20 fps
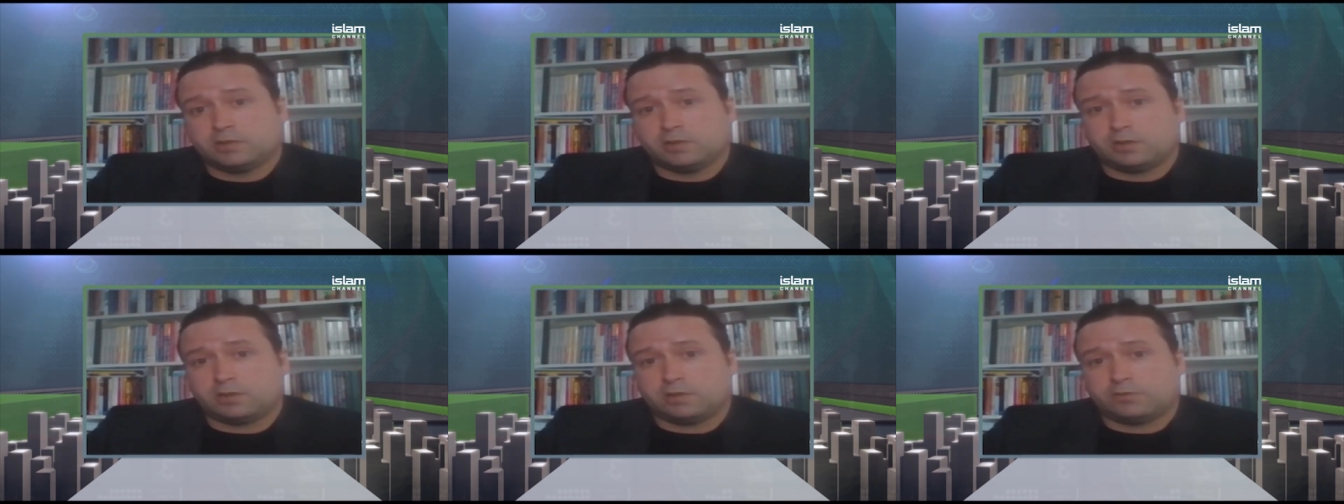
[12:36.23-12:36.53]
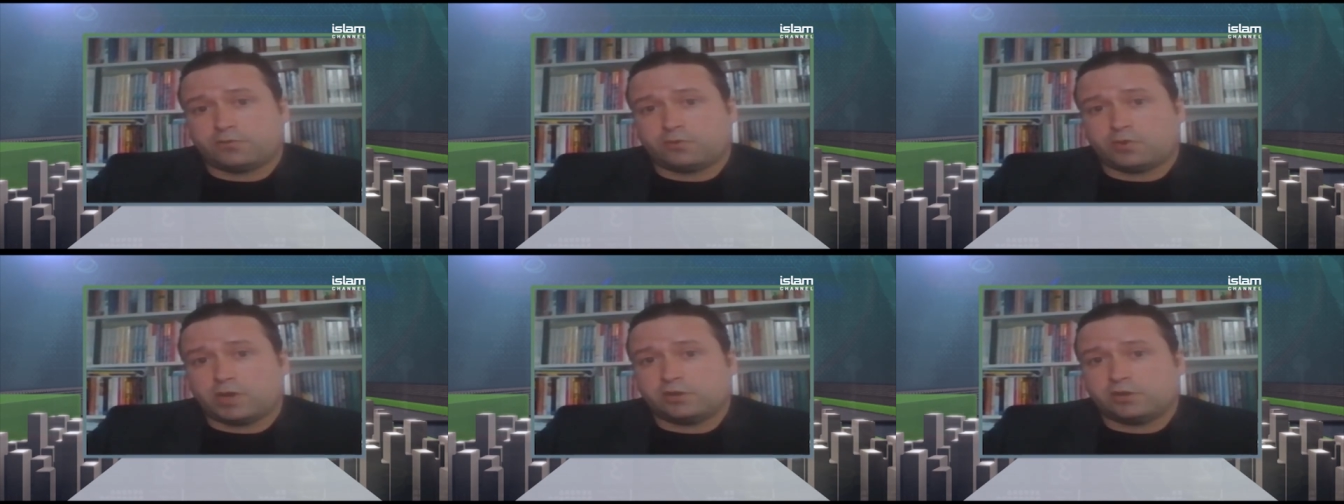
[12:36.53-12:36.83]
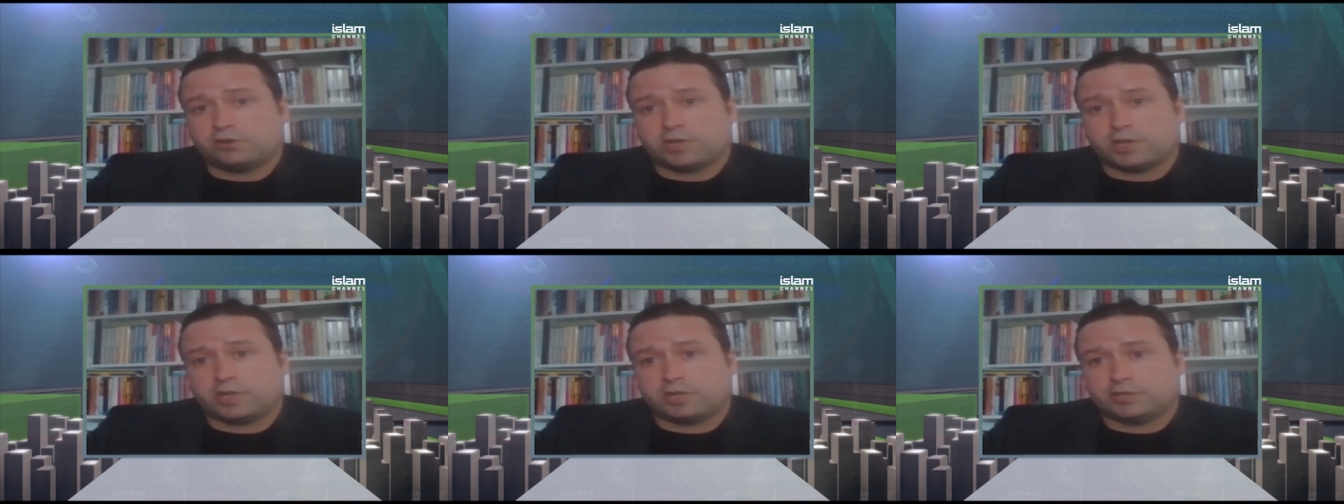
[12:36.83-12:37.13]
uh, for
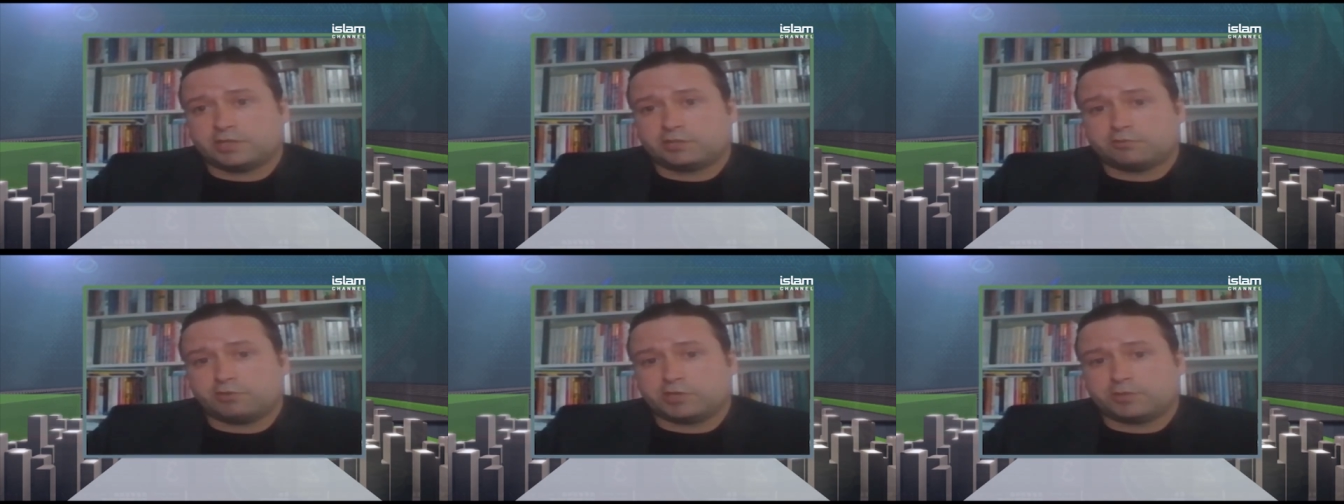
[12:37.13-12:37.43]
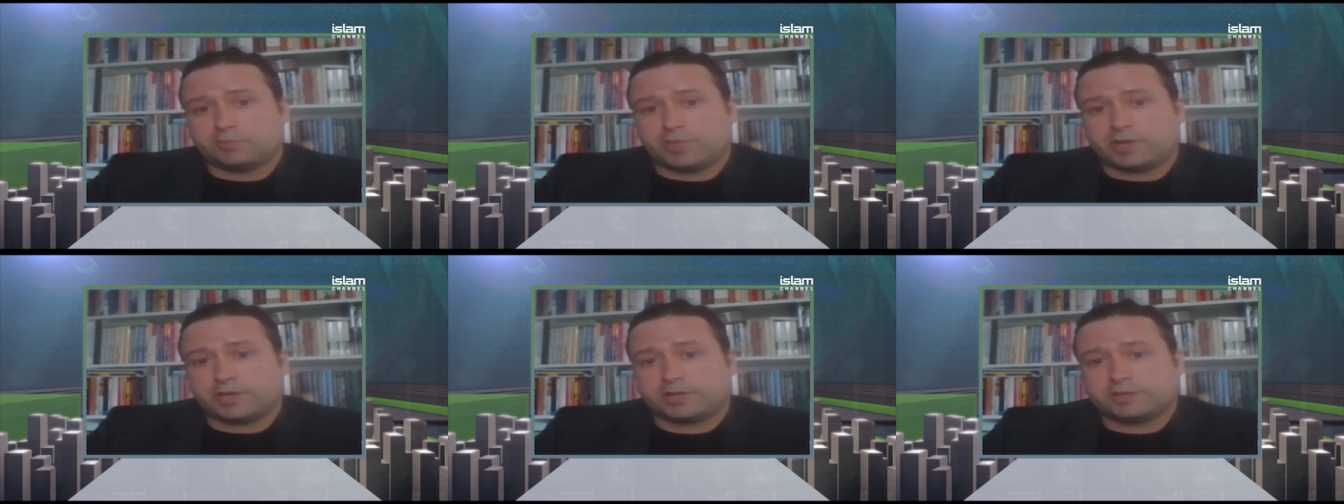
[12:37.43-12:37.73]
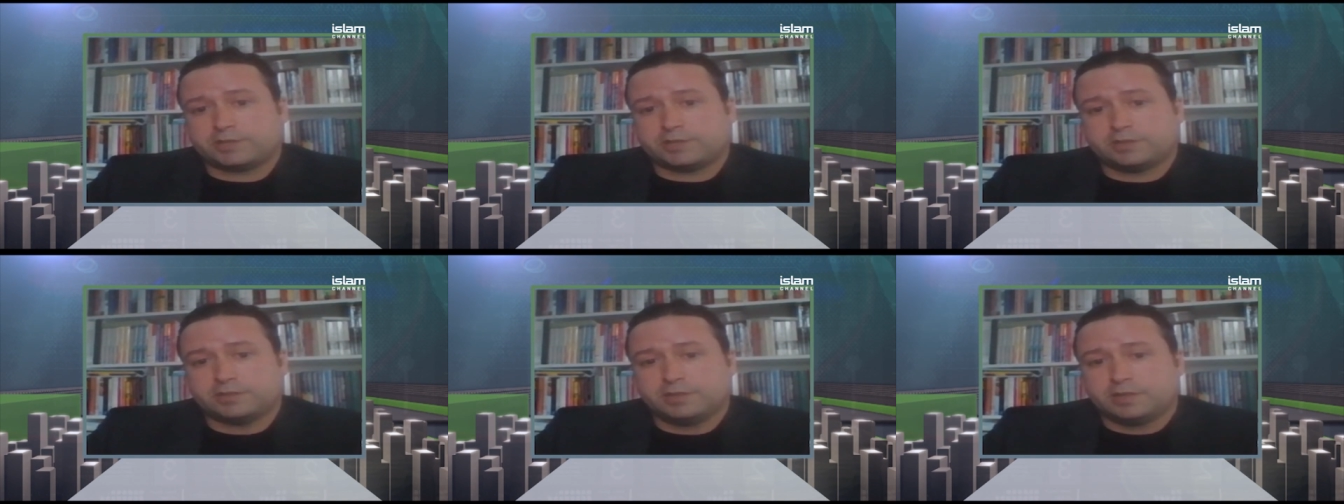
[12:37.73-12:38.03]
Asia in this
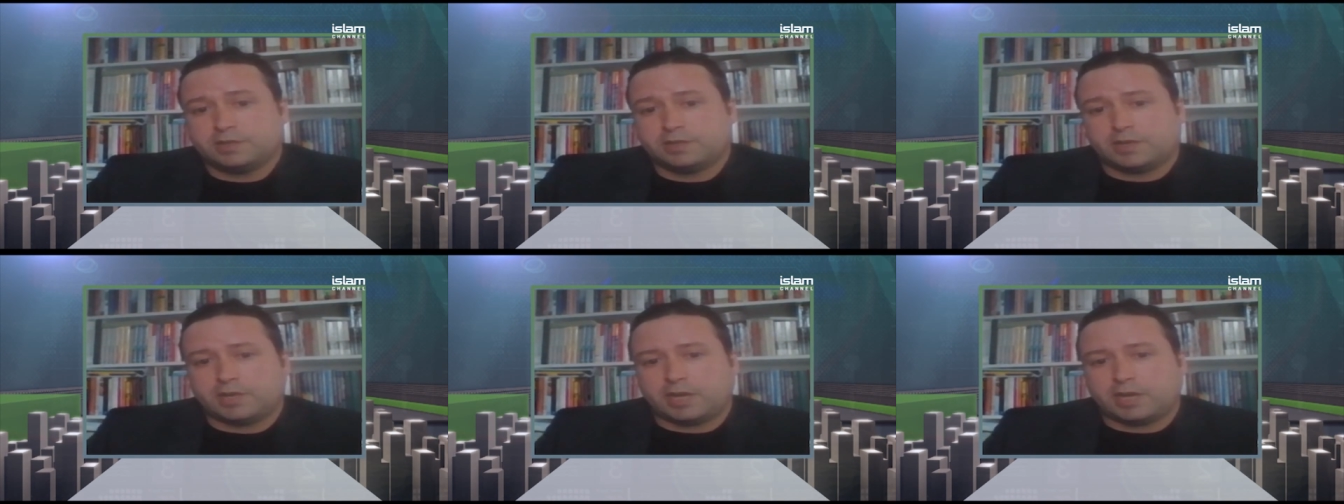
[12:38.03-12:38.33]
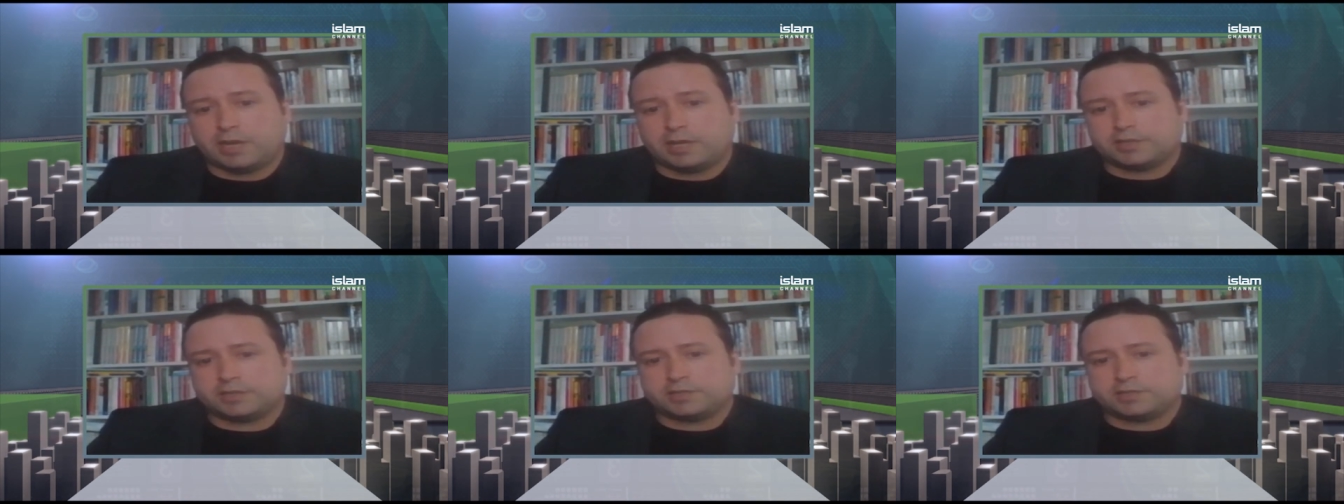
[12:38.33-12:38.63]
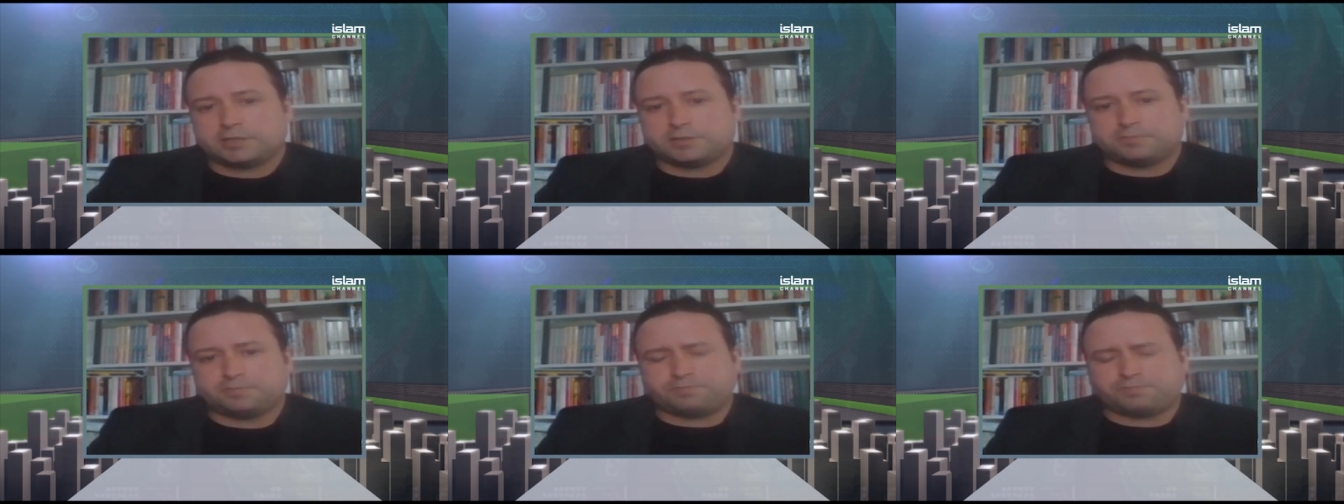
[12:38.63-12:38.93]
respect.
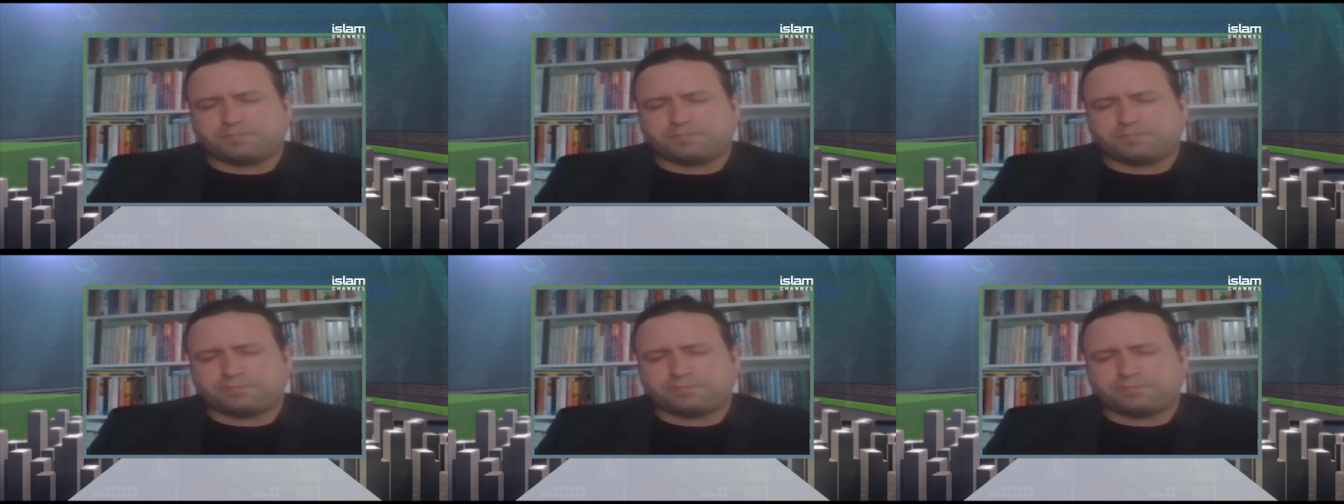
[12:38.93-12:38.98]
And